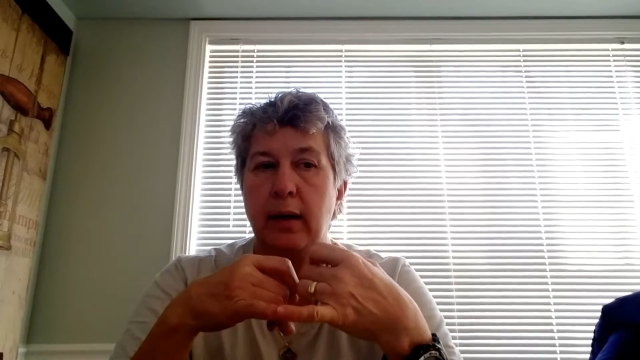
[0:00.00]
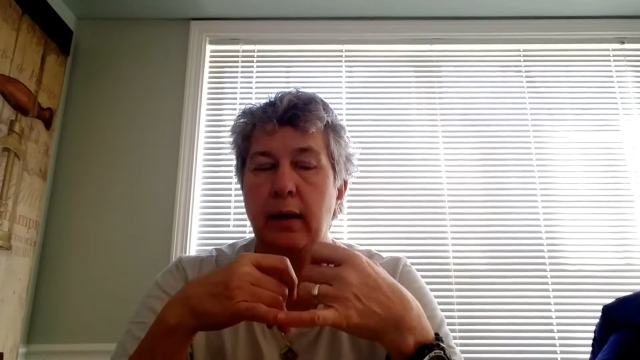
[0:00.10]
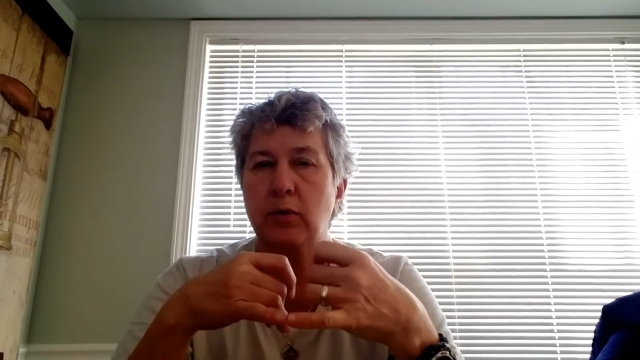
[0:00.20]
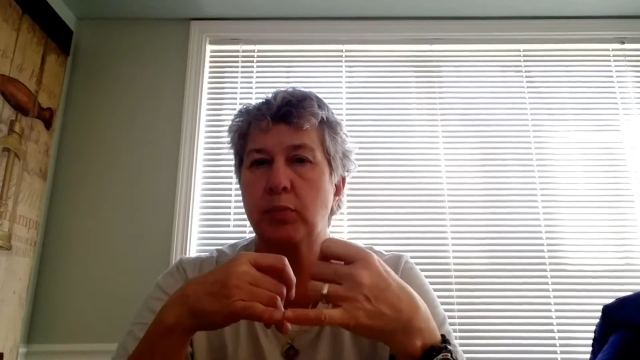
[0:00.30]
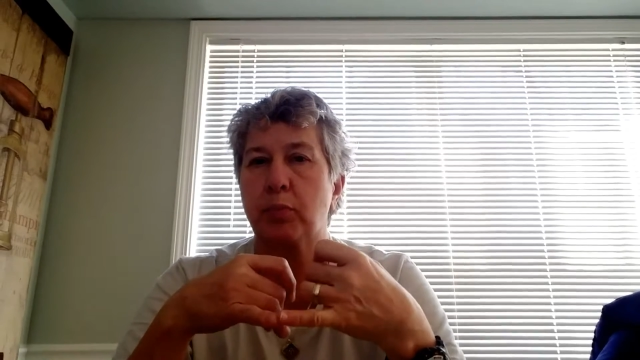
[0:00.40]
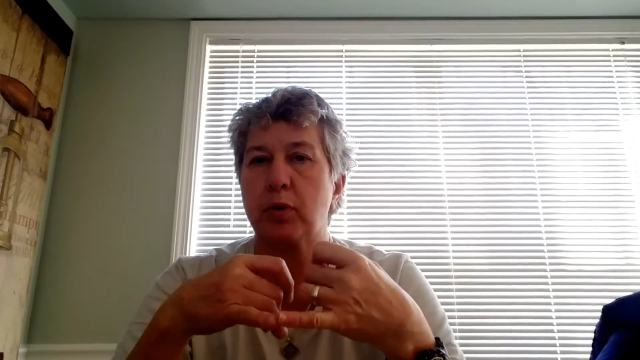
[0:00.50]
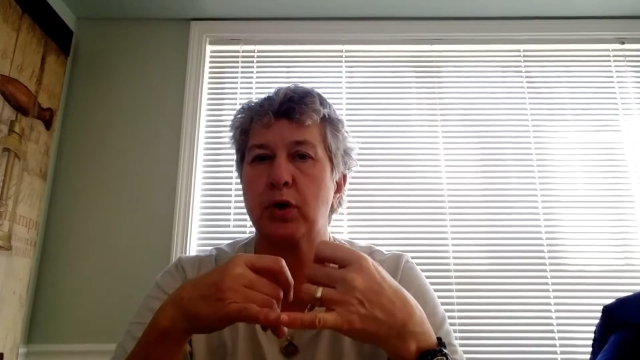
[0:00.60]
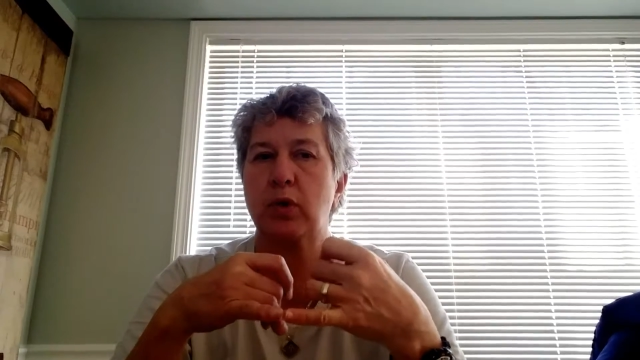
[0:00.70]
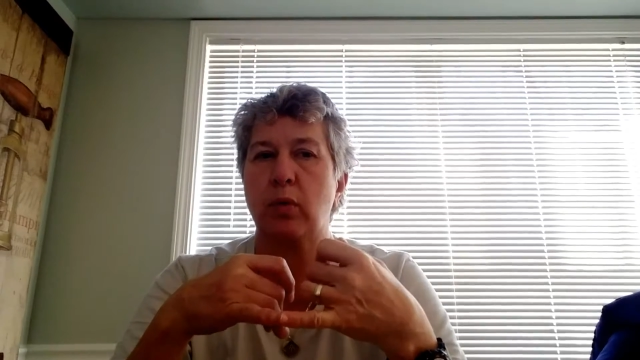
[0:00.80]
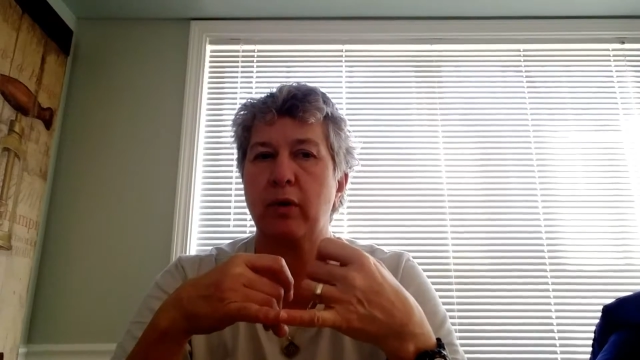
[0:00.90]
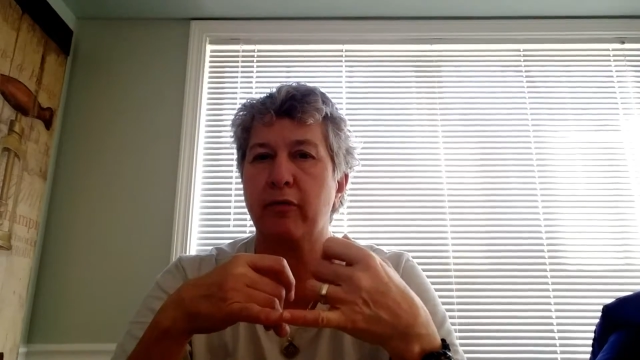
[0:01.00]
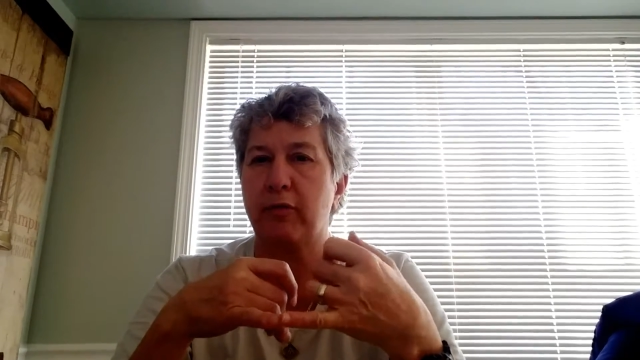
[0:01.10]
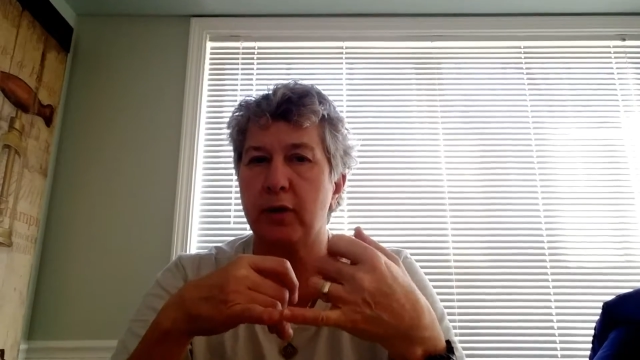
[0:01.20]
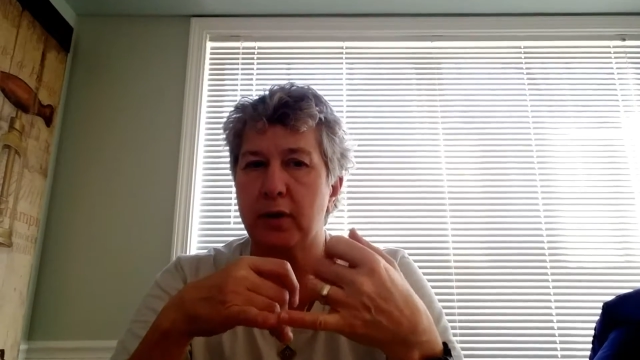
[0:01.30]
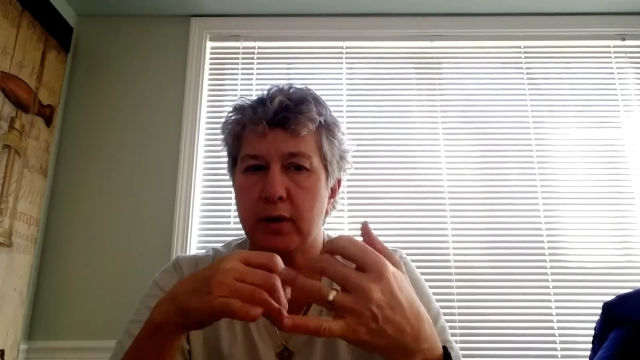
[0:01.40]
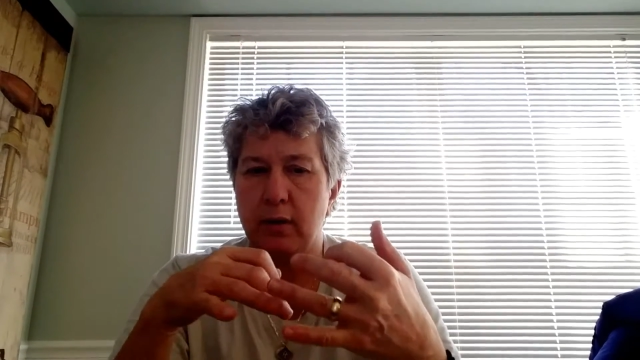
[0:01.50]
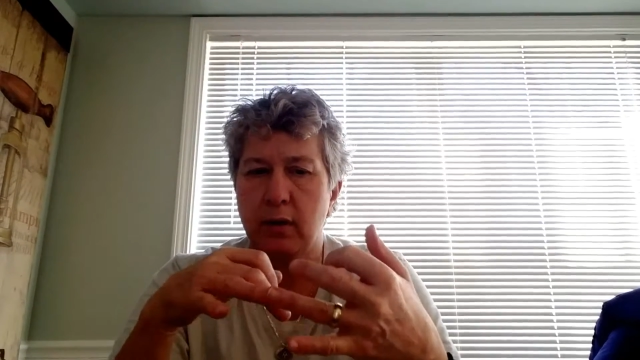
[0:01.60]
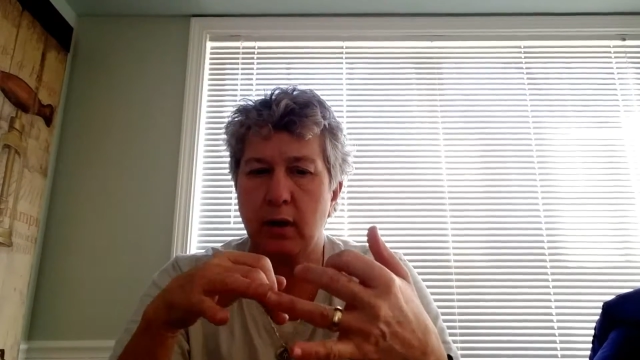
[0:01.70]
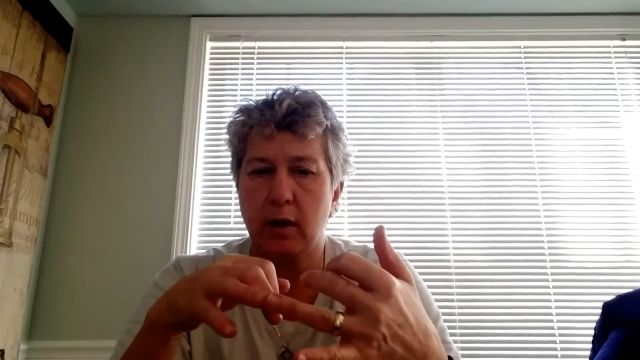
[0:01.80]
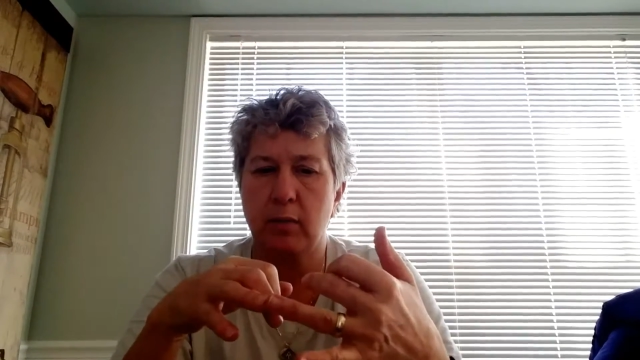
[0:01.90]
ounce per square foot
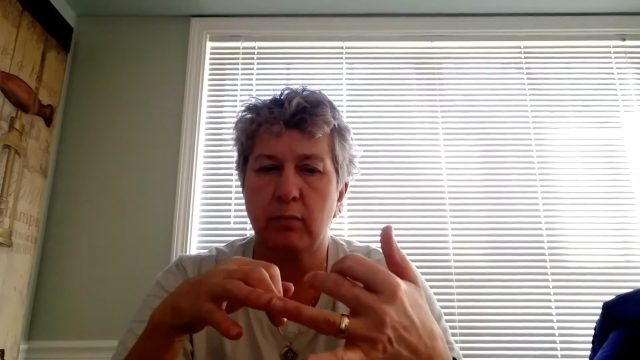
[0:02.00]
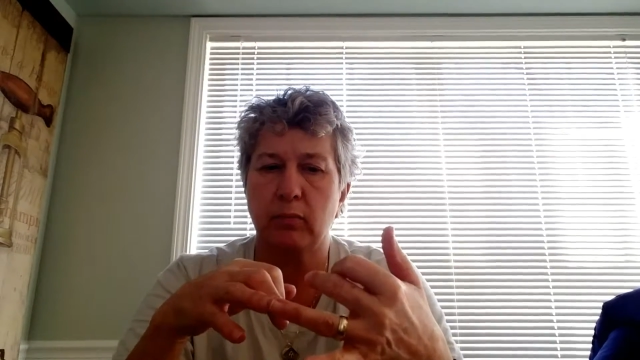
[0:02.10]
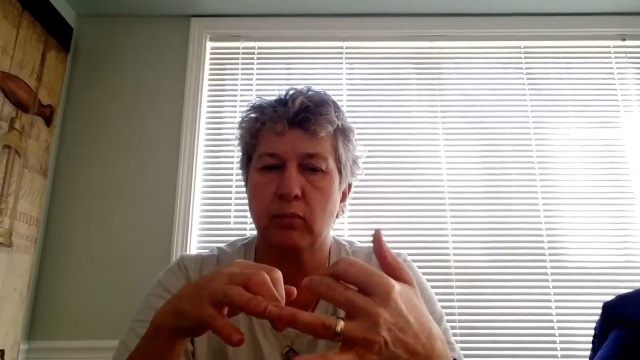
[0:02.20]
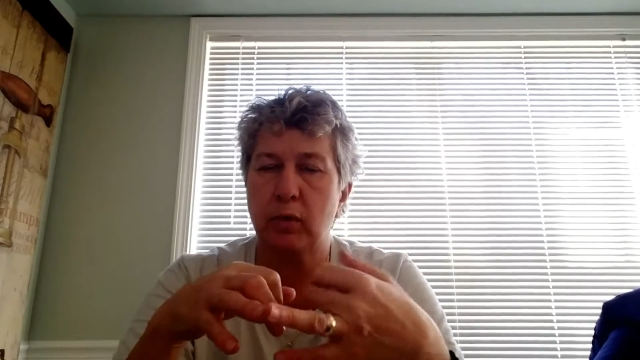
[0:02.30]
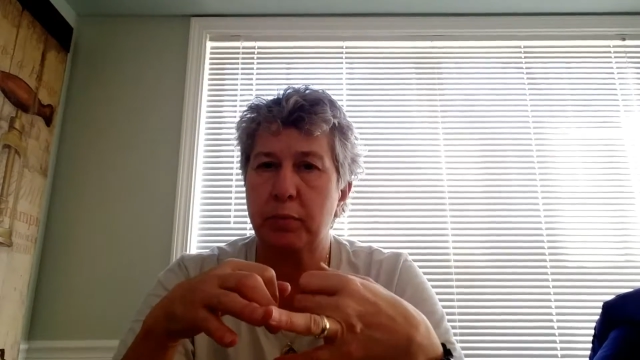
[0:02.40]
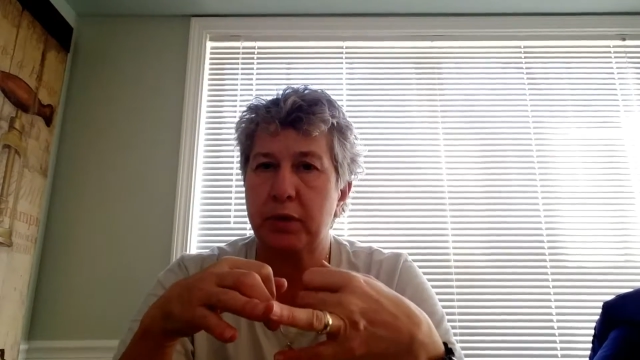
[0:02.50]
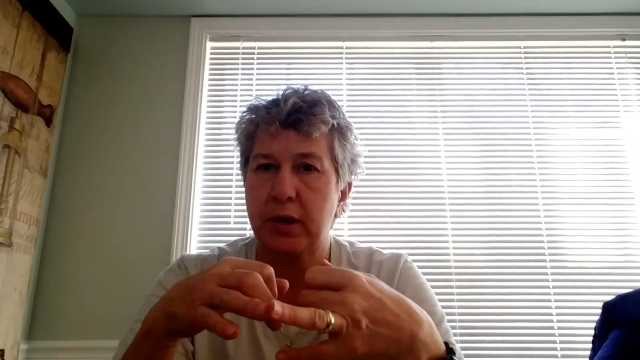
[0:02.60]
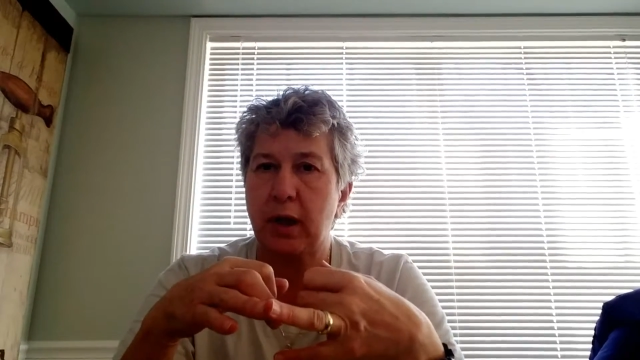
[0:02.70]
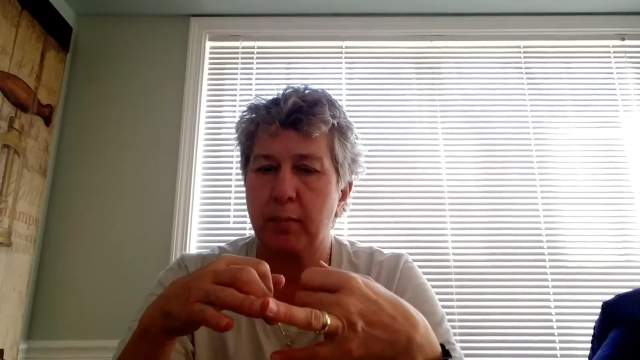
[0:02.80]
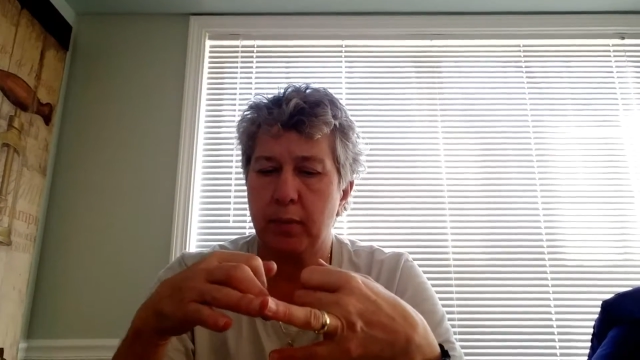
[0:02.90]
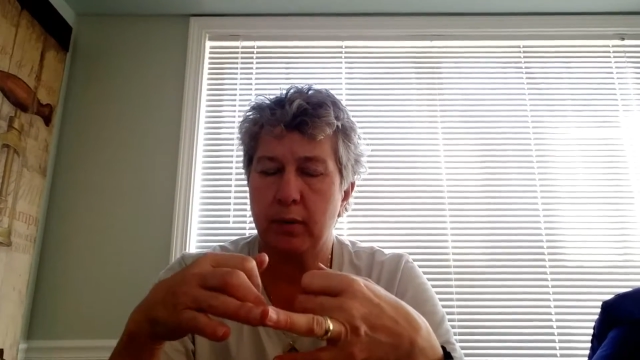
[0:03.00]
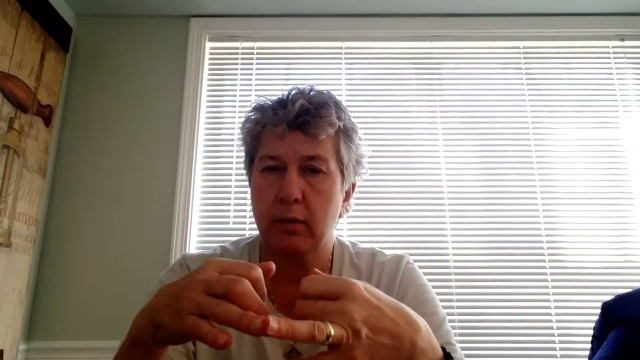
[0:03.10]
ripstop